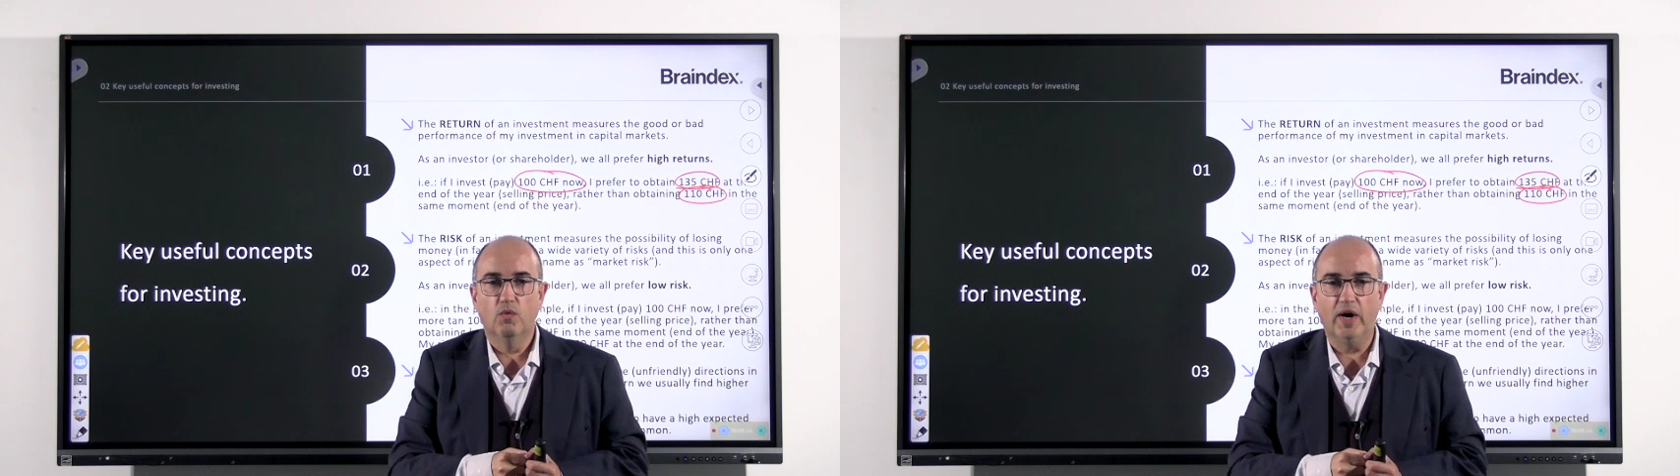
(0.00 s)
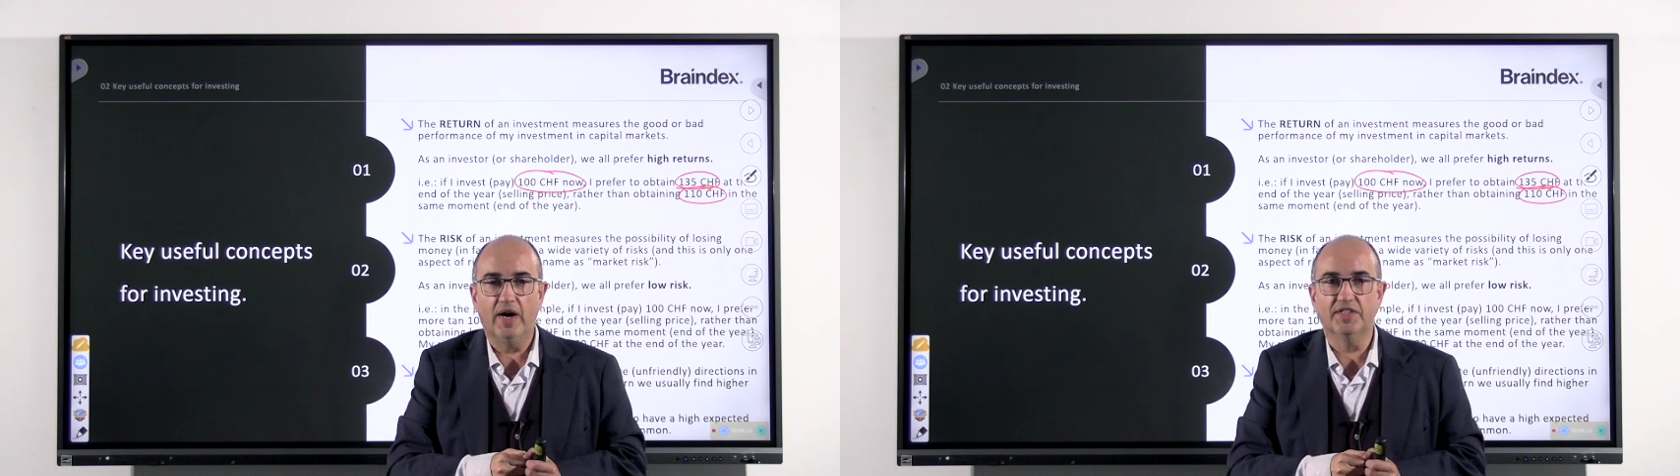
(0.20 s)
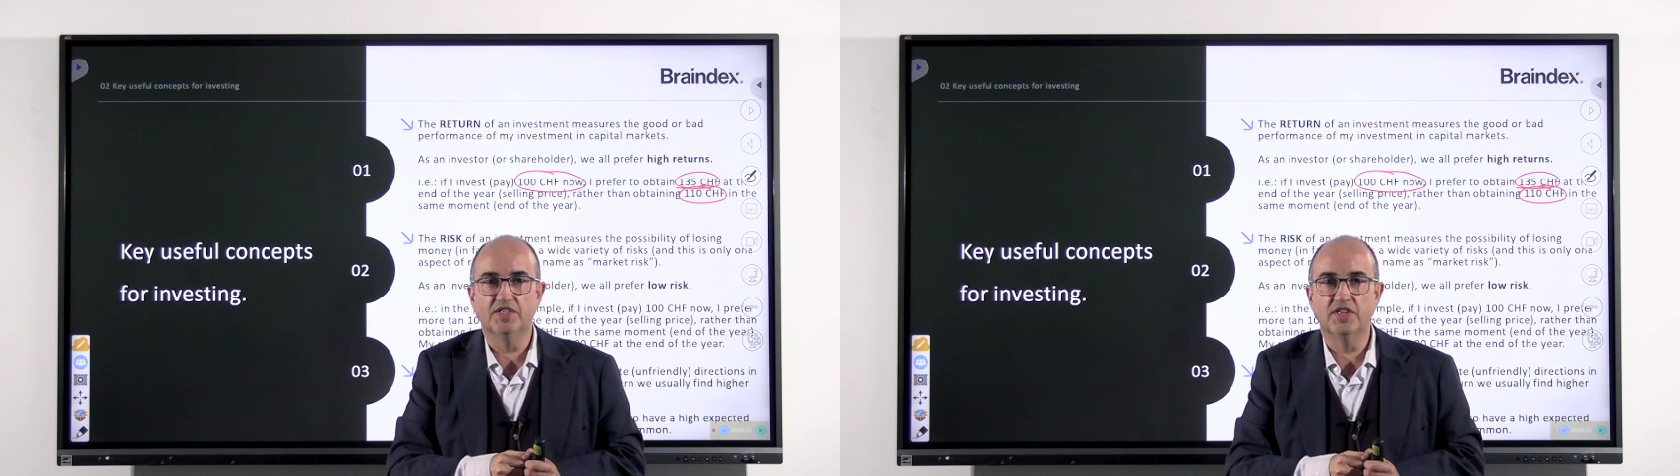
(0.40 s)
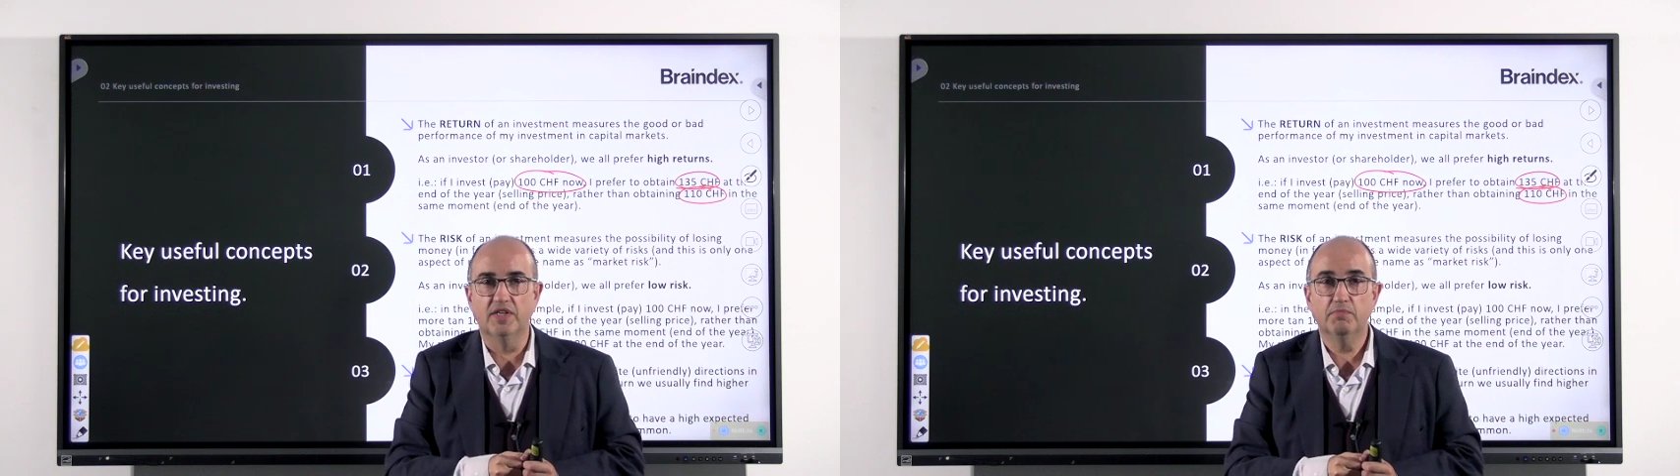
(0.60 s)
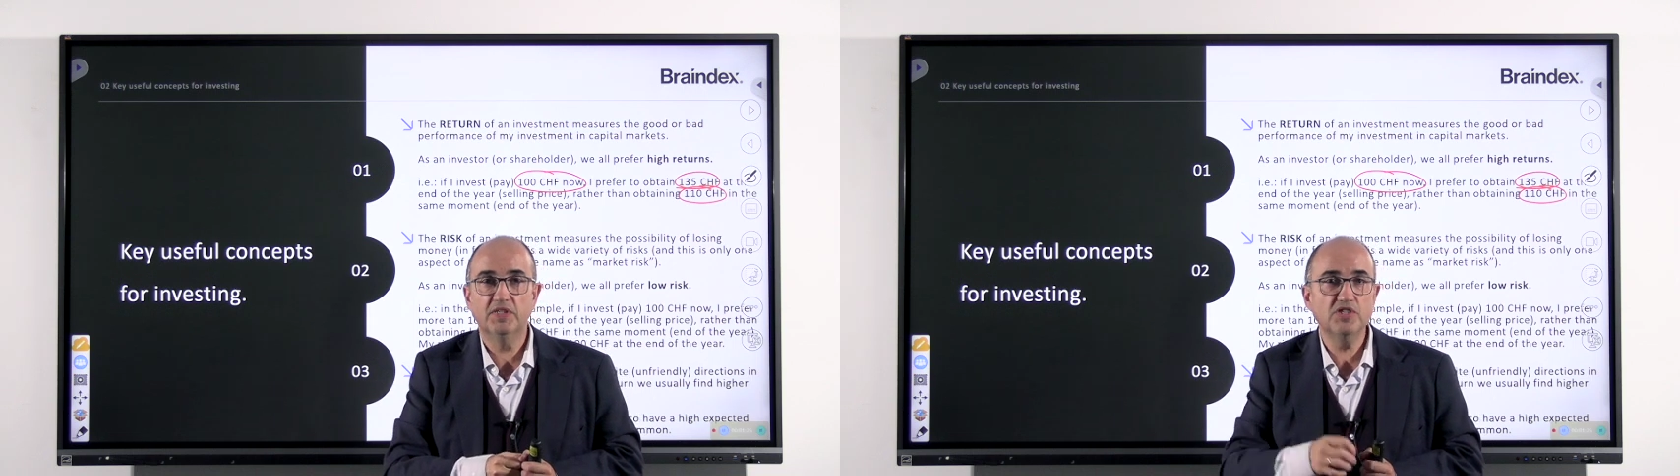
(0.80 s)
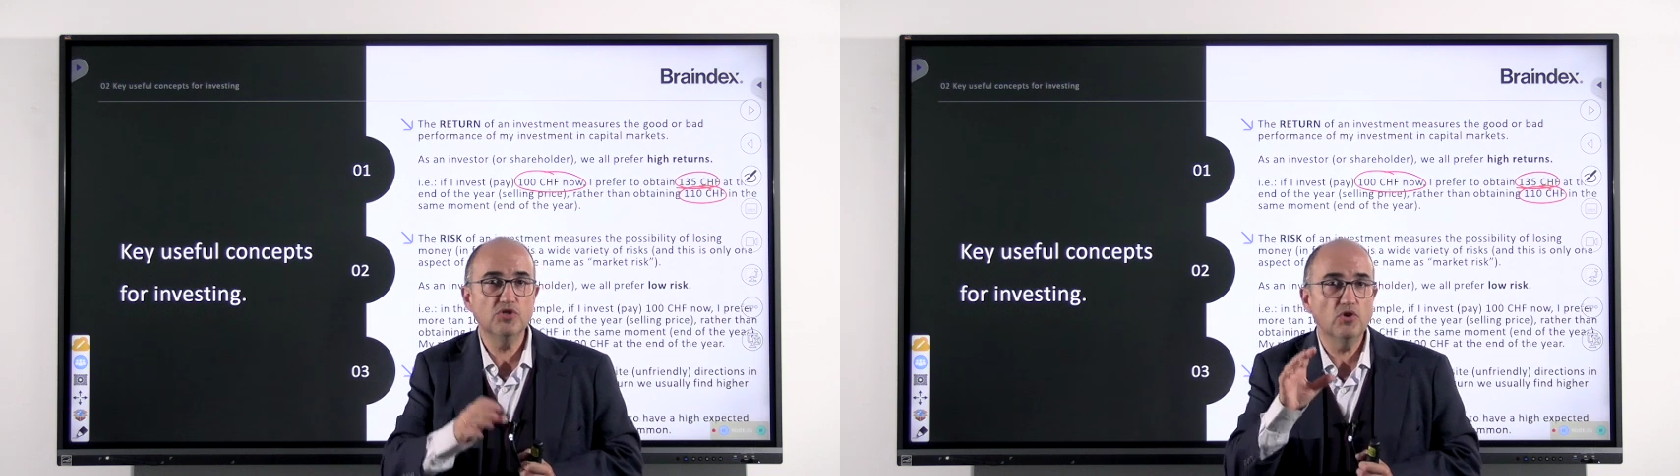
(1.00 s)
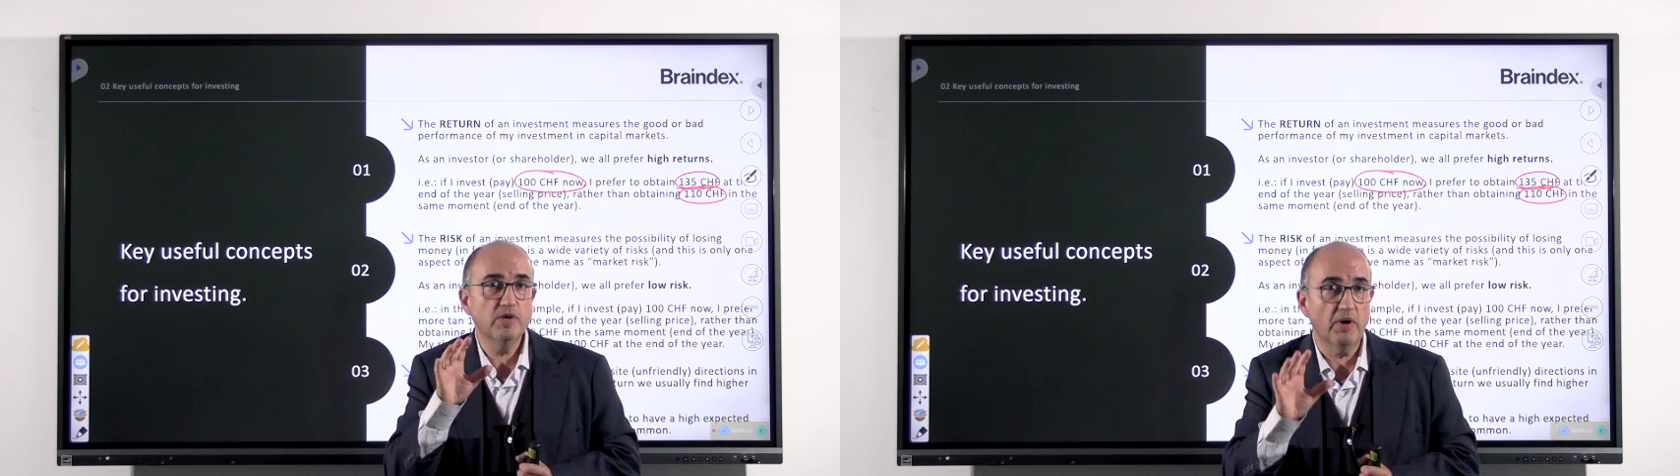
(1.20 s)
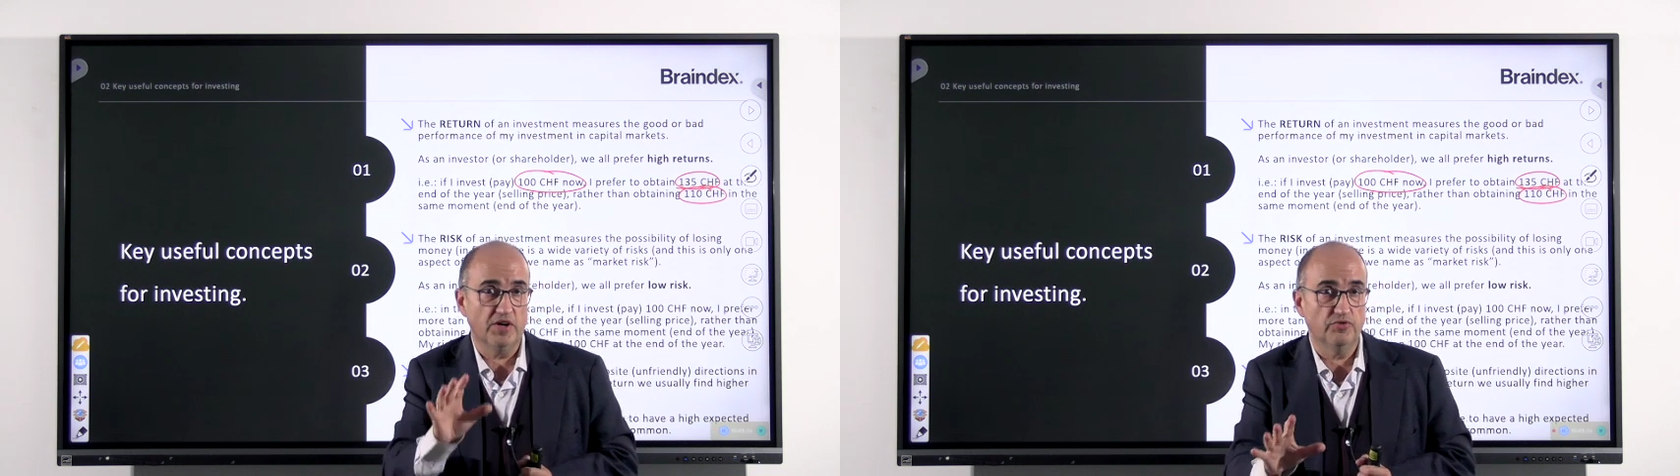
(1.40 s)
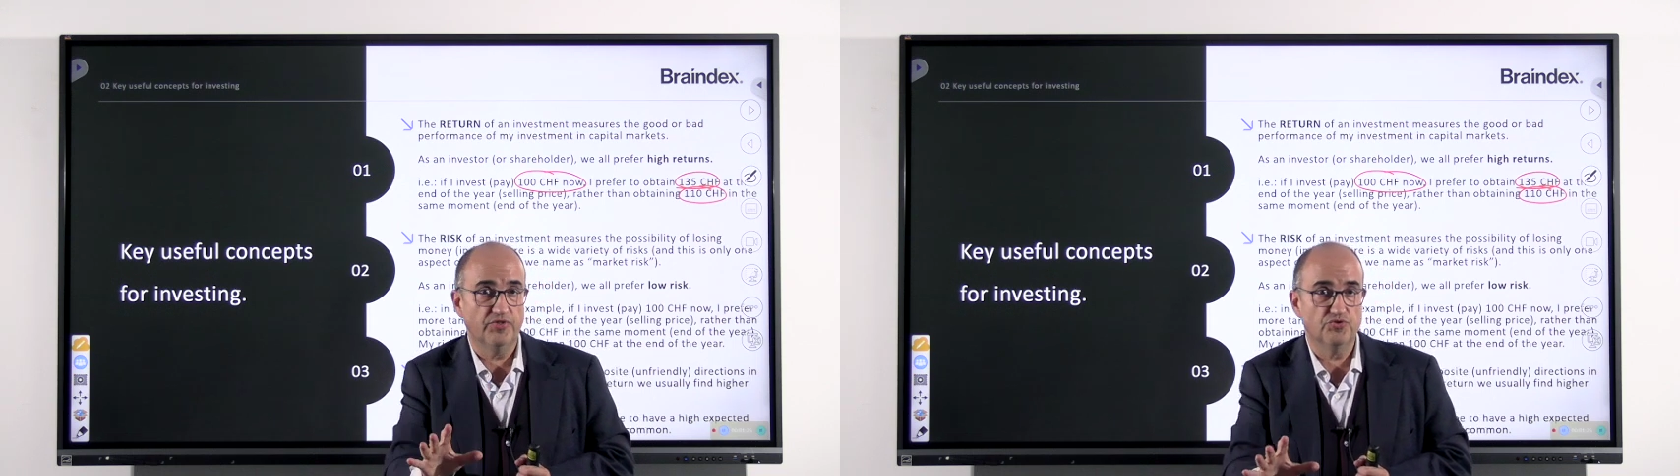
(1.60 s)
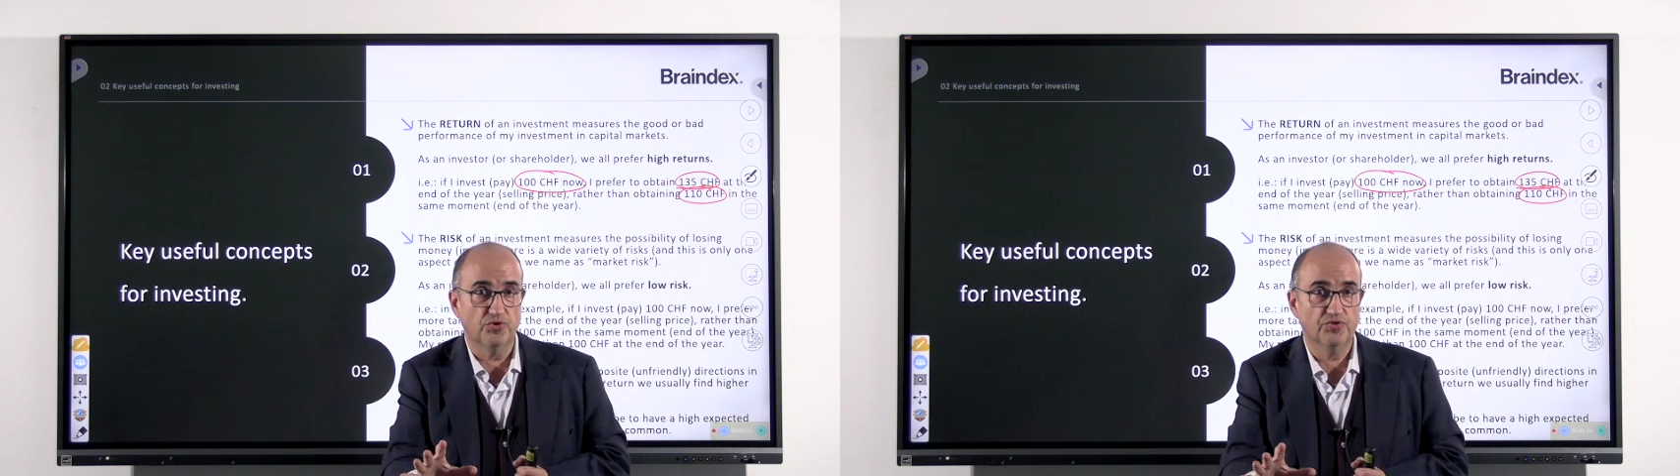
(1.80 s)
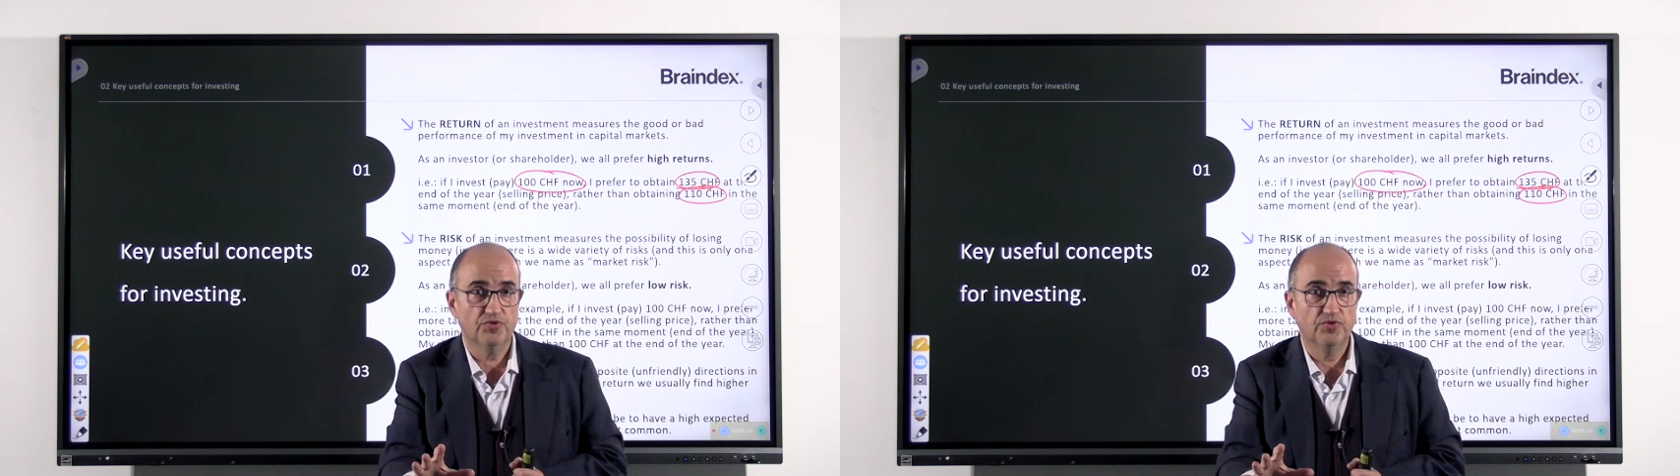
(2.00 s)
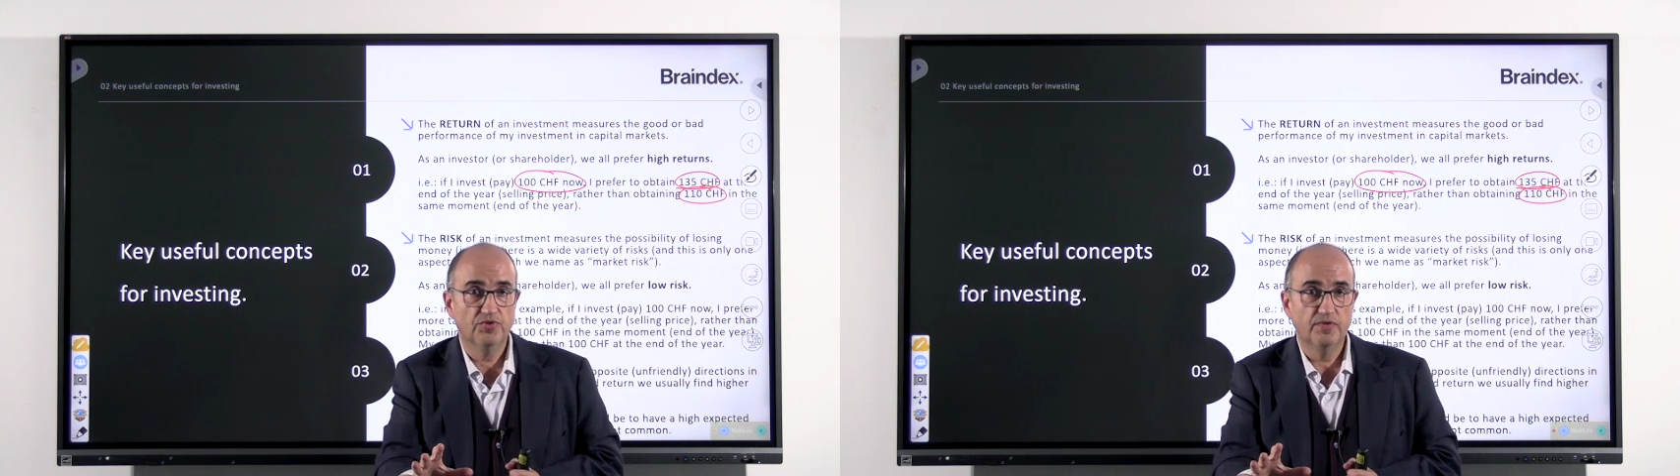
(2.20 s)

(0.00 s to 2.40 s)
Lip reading: 110. But this is only part of the truth.